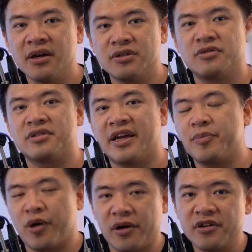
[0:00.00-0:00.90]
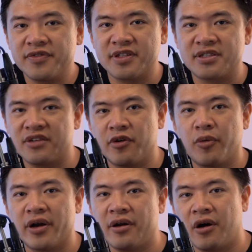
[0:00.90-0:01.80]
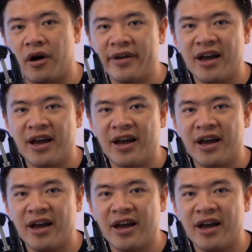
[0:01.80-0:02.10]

So to take part of this giveaway, all